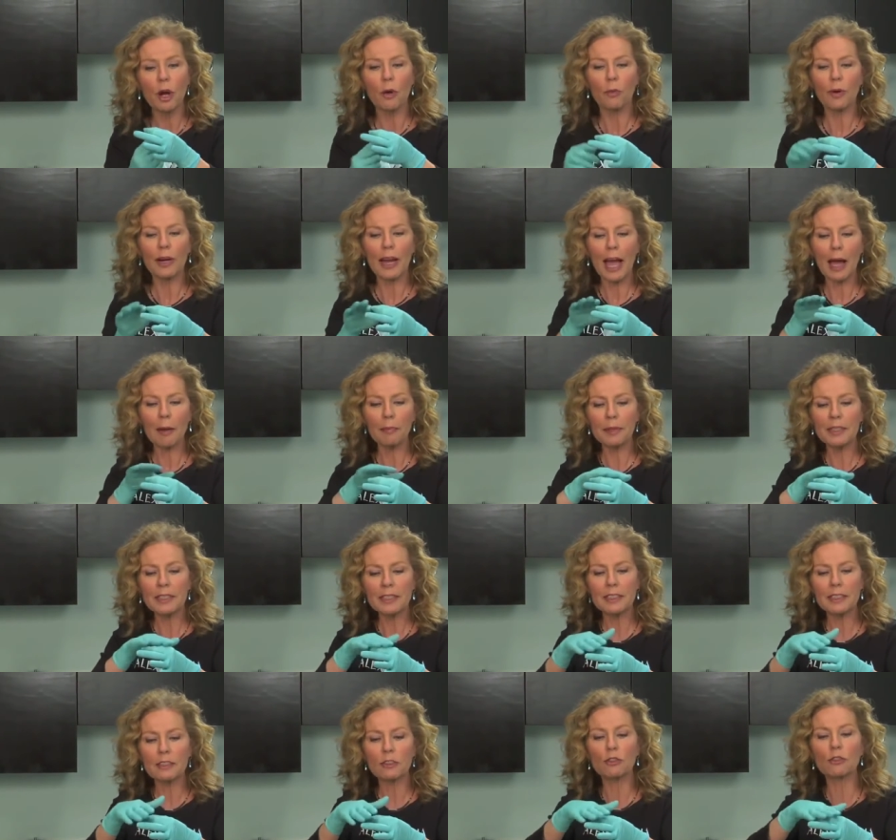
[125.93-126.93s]
what
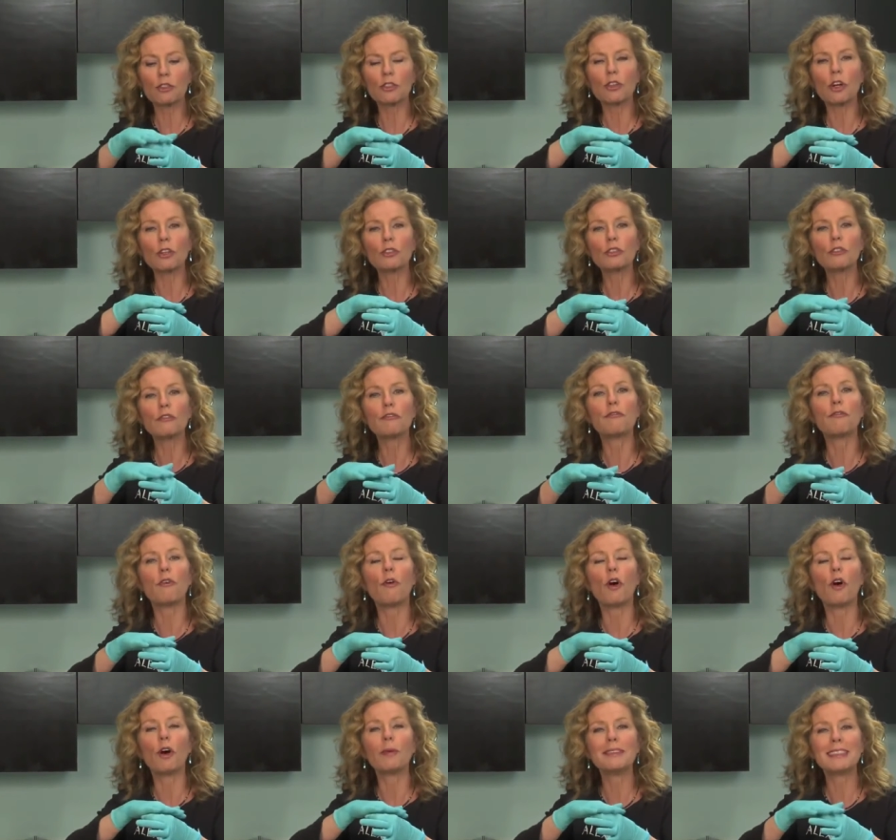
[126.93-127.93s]
happens is you start to
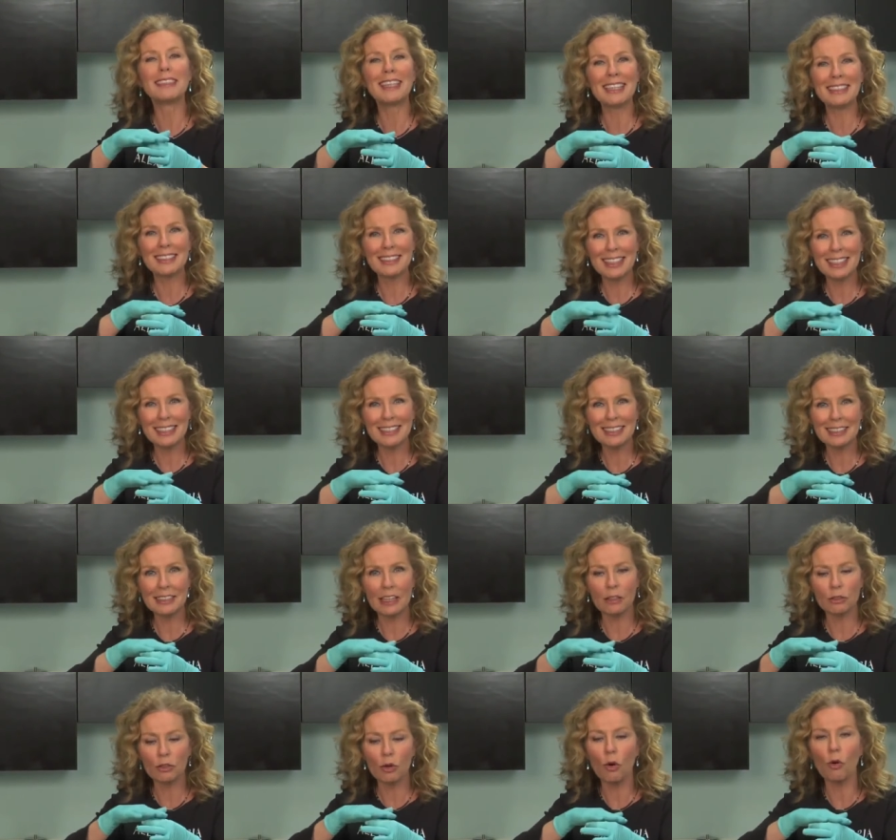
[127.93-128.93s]
form dead skin
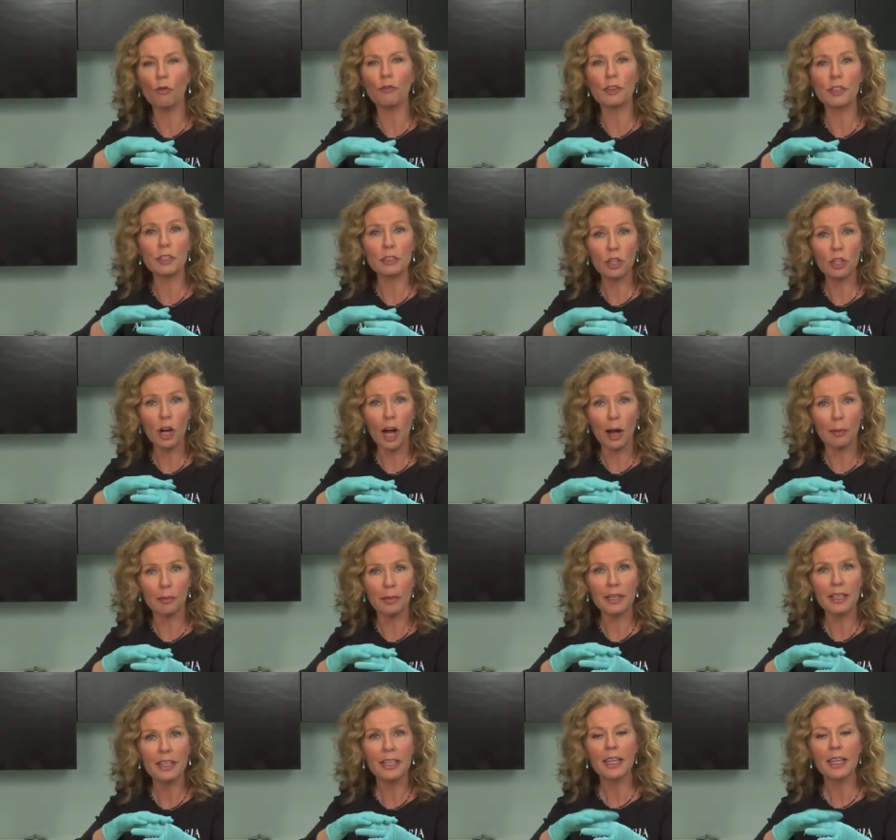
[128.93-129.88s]
cells over the top.